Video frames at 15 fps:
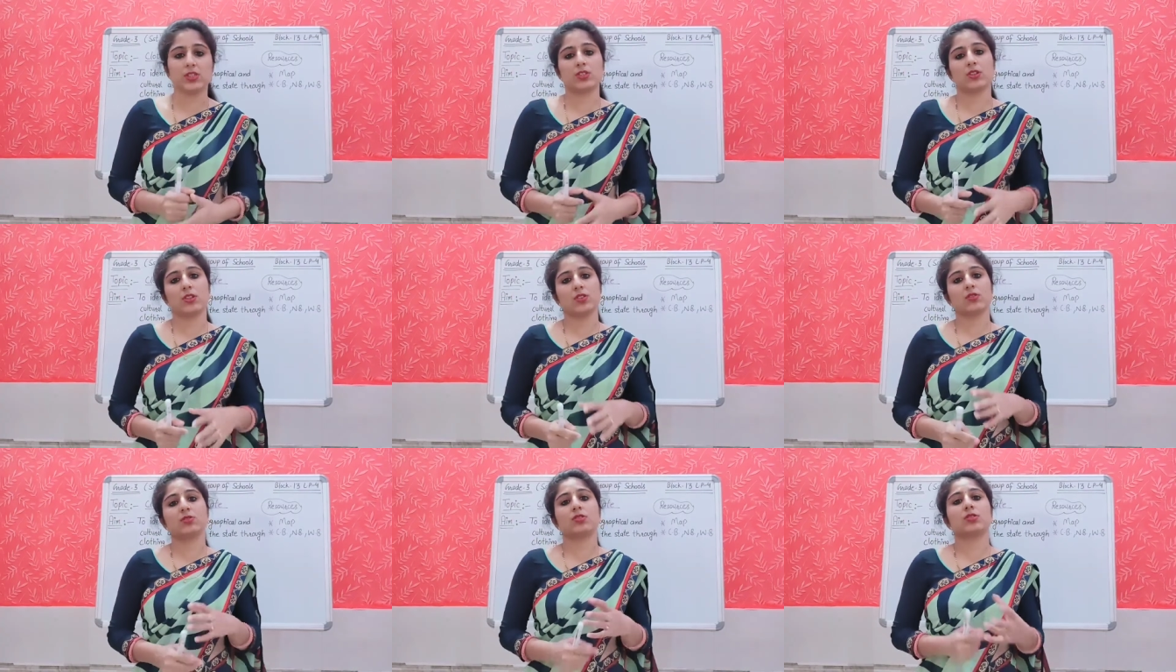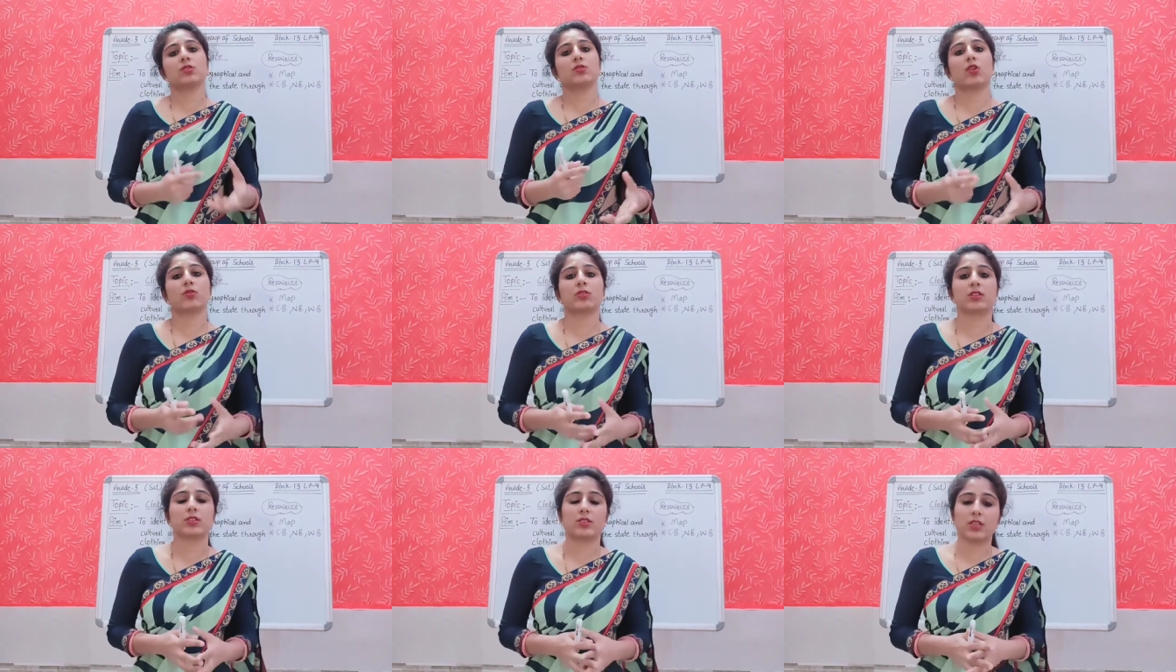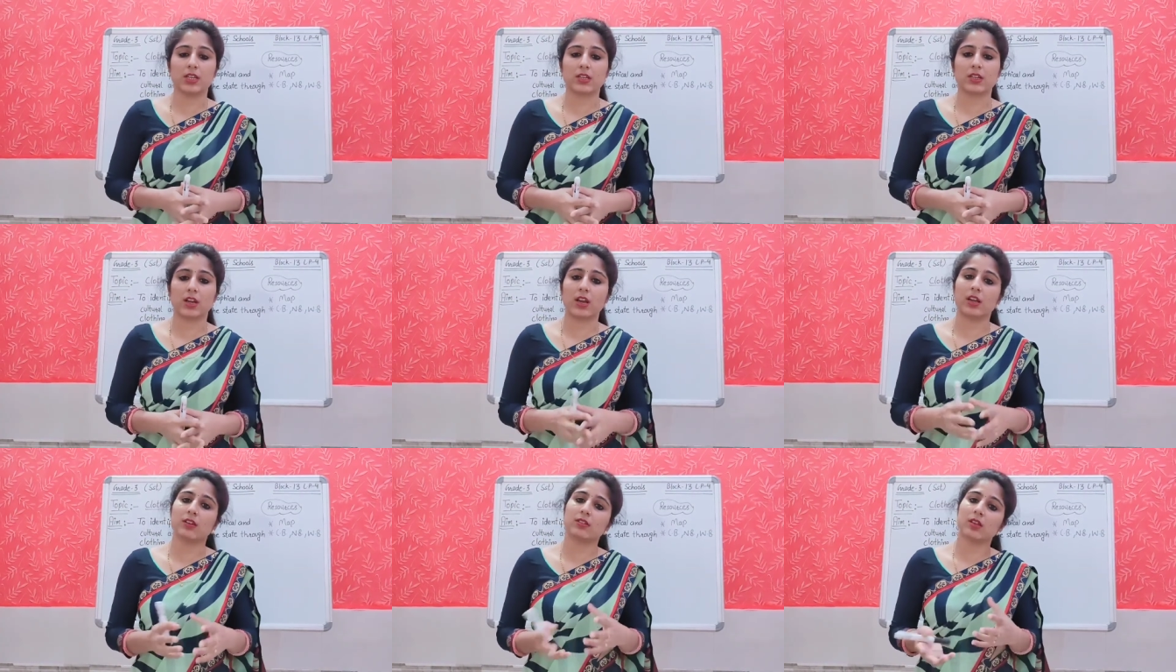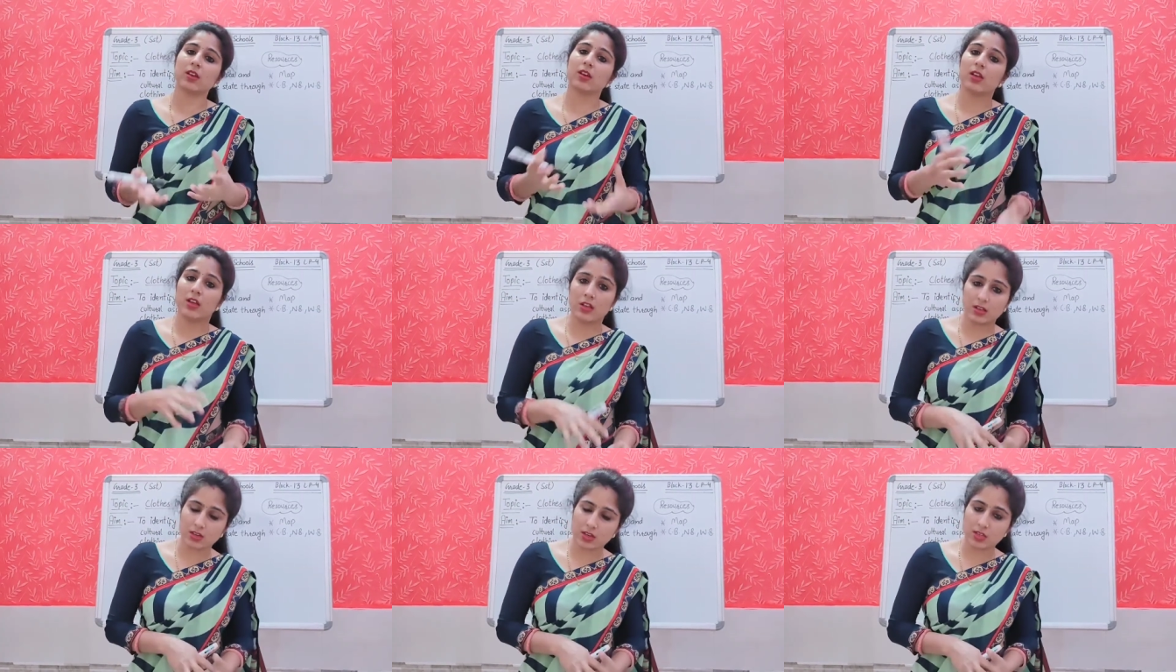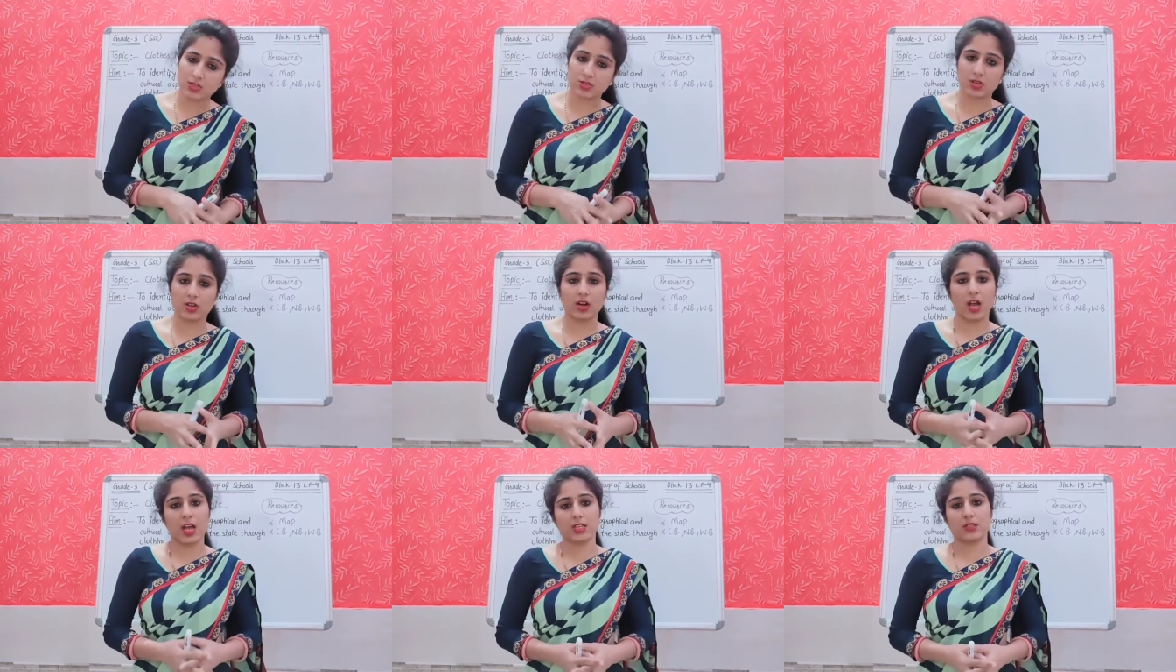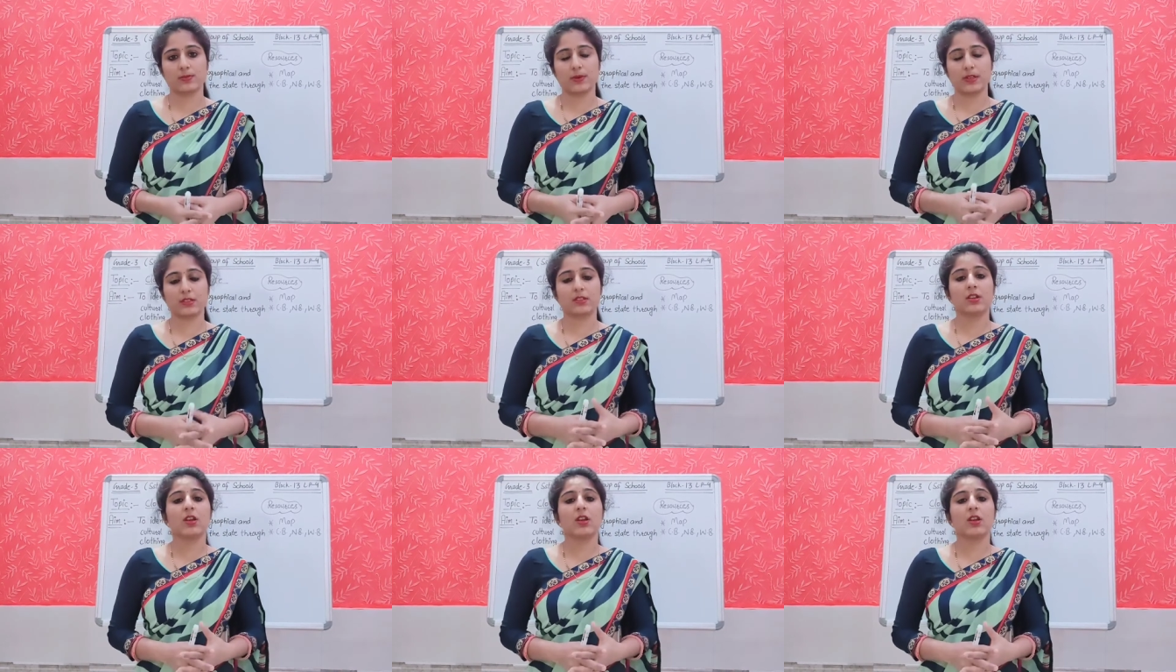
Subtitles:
it is of the state and the cultural aspect.